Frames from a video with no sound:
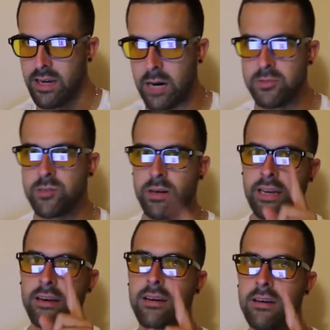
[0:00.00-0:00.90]

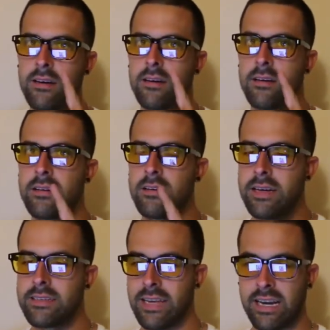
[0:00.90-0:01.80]
Upswing
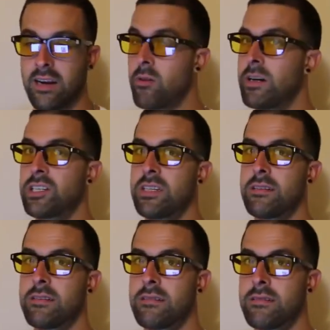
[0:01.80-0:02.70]
is like a
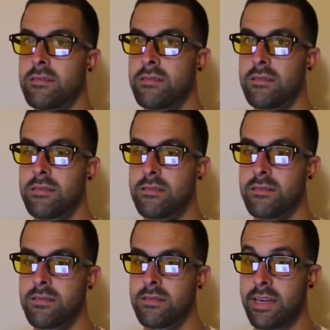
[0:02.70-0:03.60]
question,
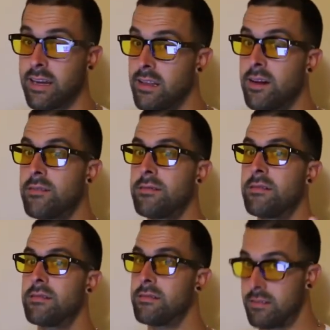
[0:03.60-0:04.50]
like
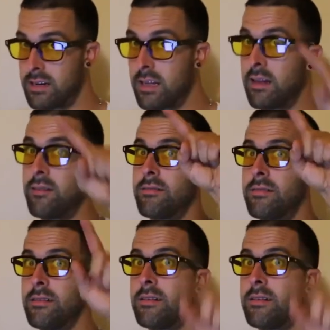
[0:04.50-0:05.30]
hello, hello.